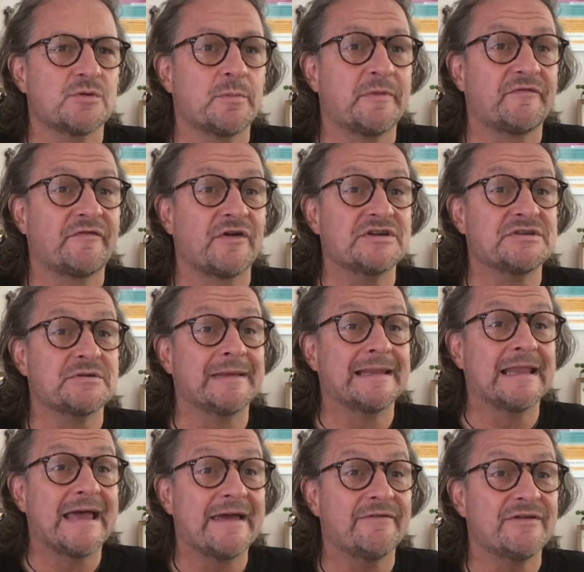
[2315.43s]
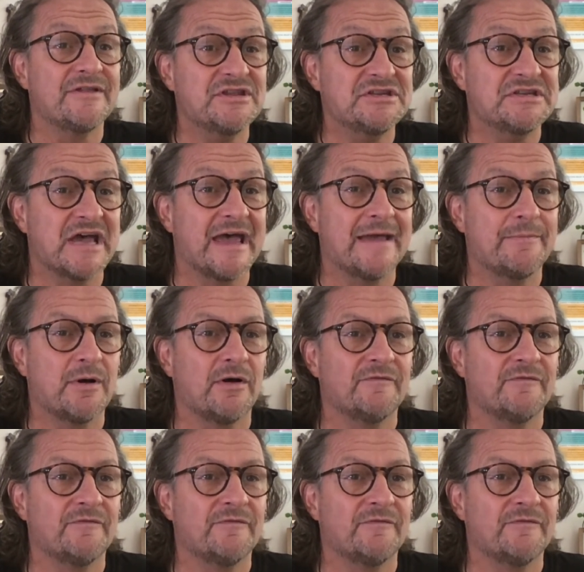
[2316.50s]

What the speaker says: Would prefer it to be later in the day, but